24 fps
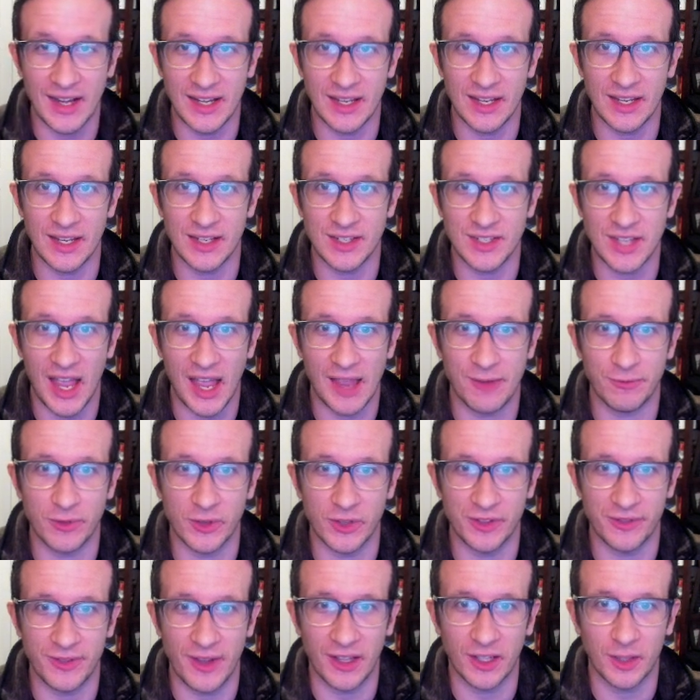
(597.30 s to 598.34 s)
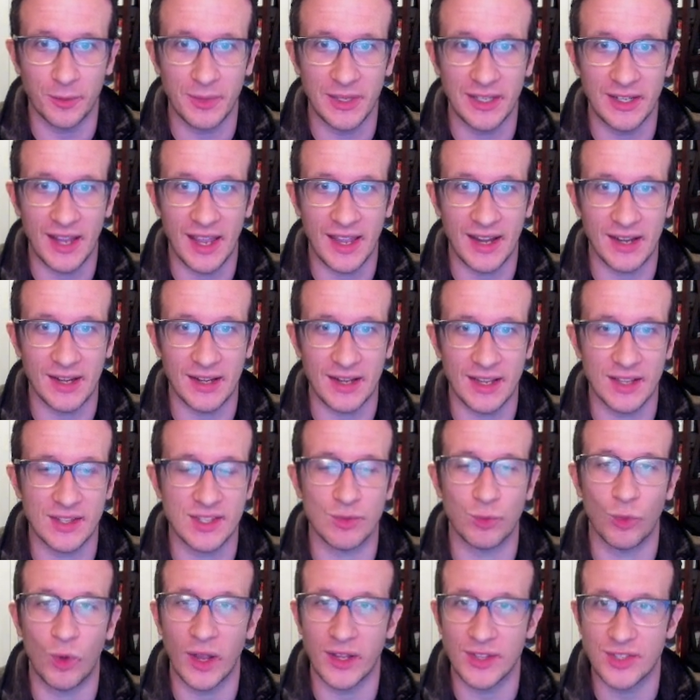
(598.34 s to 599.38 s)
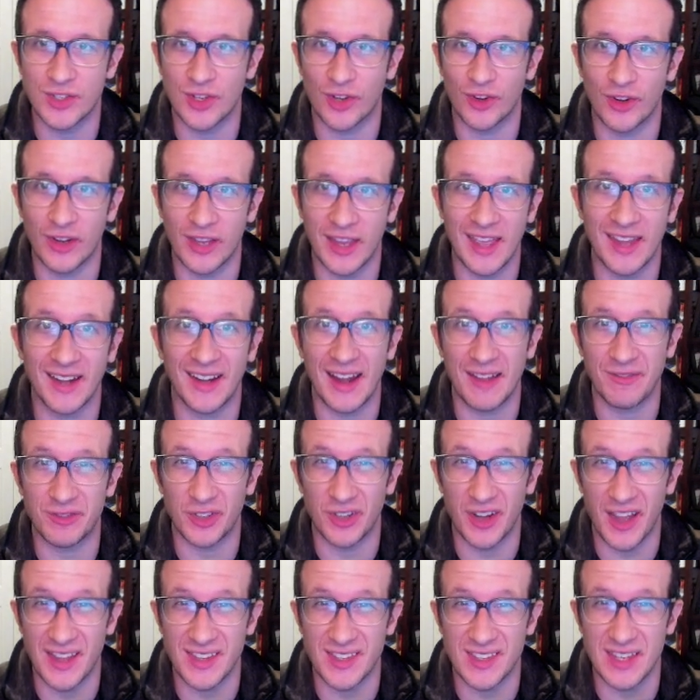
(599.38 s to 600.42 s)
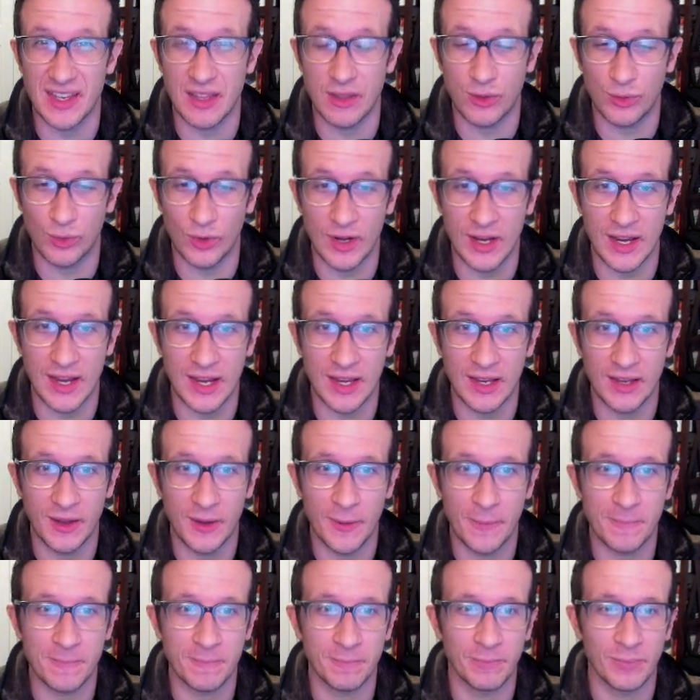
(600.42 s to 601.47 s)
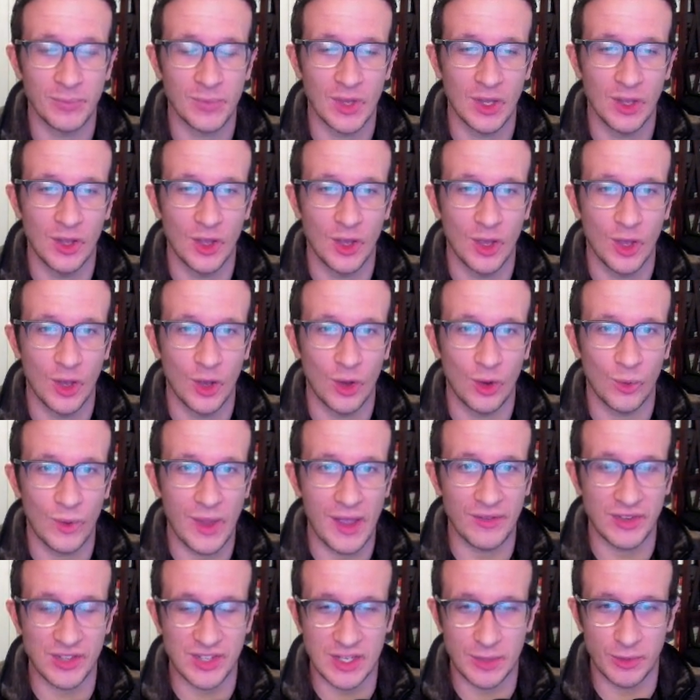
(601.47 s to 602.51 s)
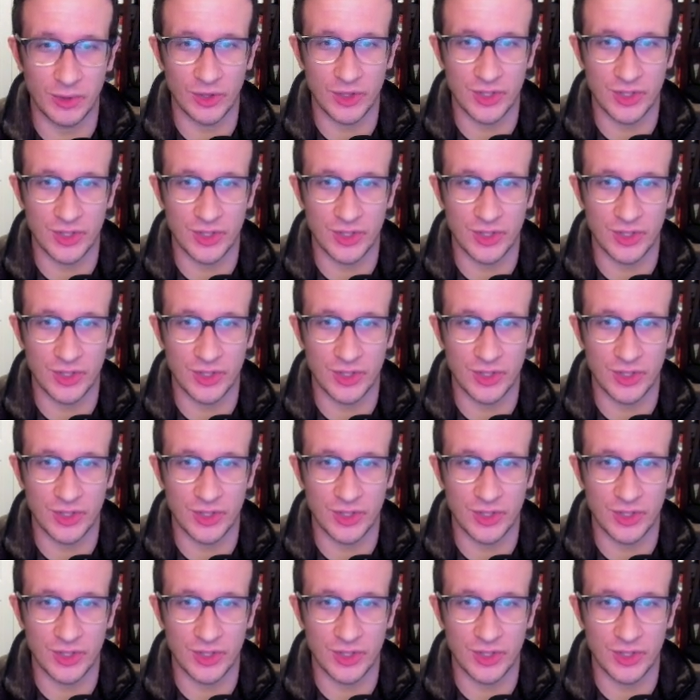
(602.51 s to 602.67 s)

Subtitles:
any time for development, and it's white's turn again. And after knight c3, we have a